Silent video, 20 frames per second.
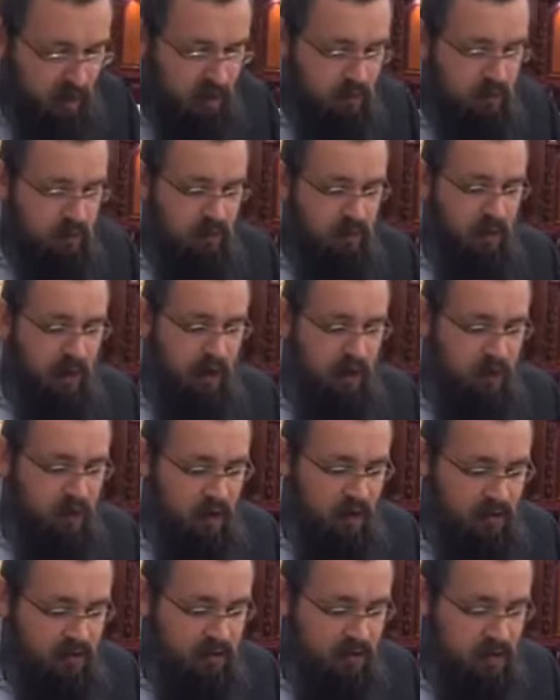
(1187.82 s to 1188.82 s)
The
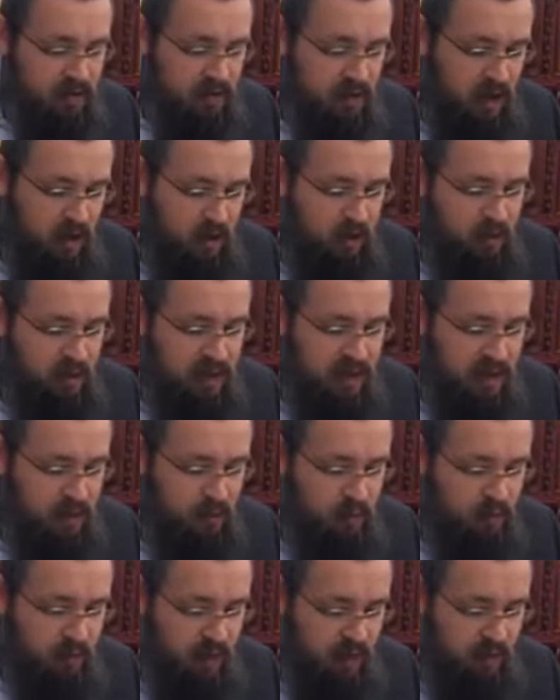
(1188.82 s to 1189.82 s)
paragraph is
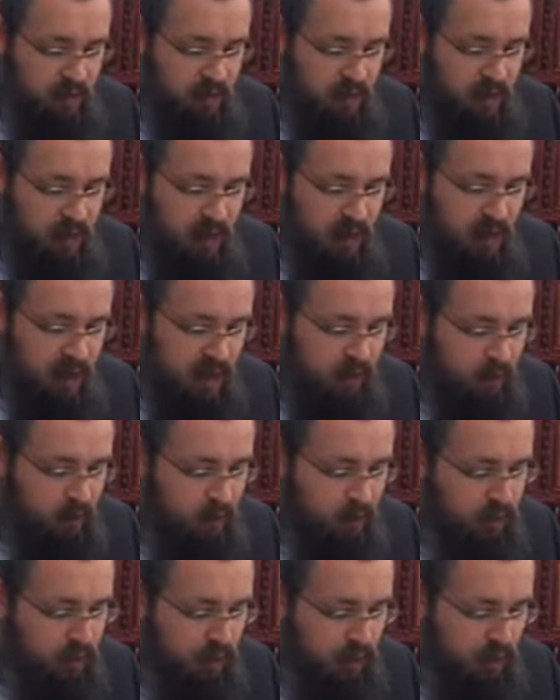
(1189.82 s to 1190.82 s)
Umizem Muvan, and
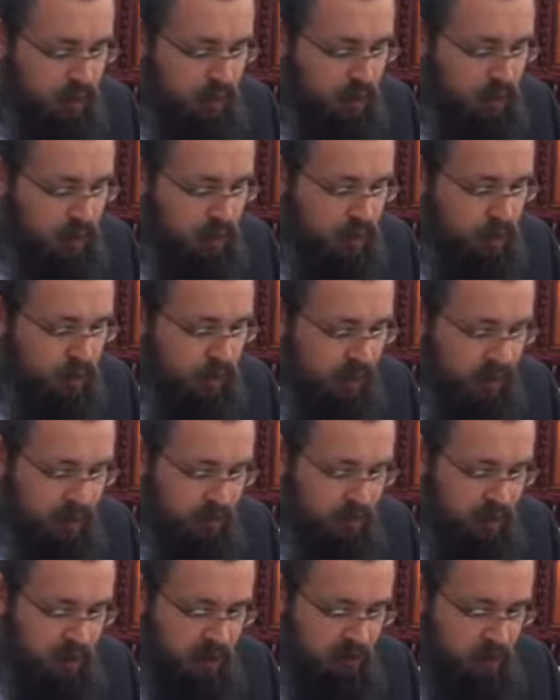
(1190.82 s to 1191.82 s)
we're on the third
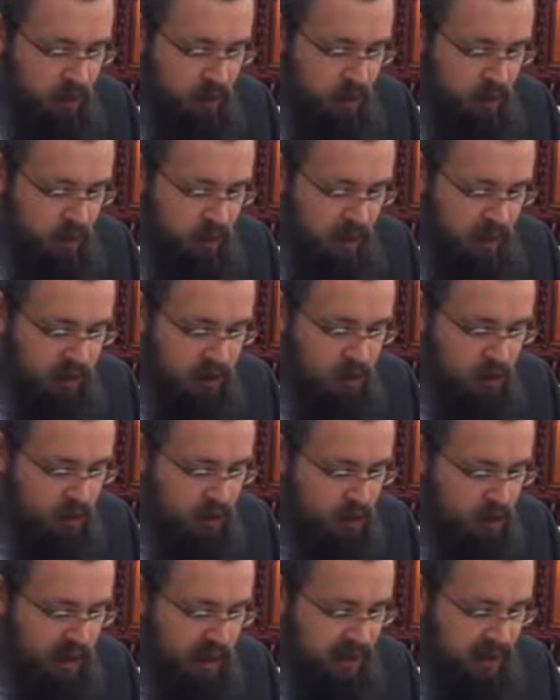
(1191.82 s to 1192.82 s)
line, beginning of the third line. So in
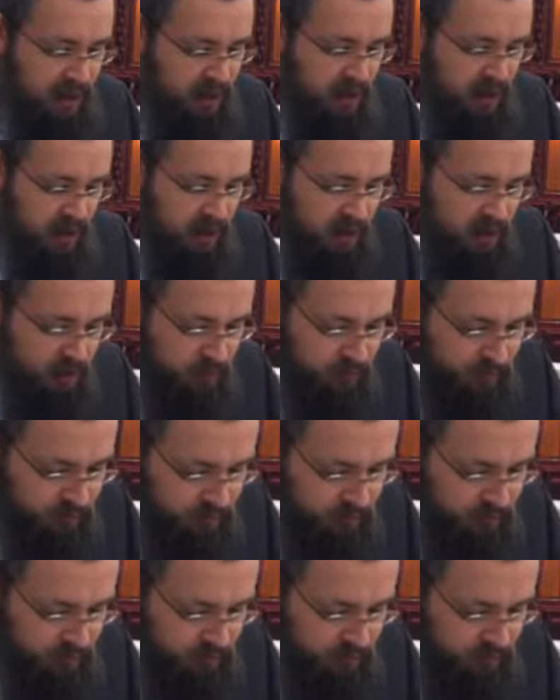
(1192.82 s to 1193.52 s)
the bracketed text.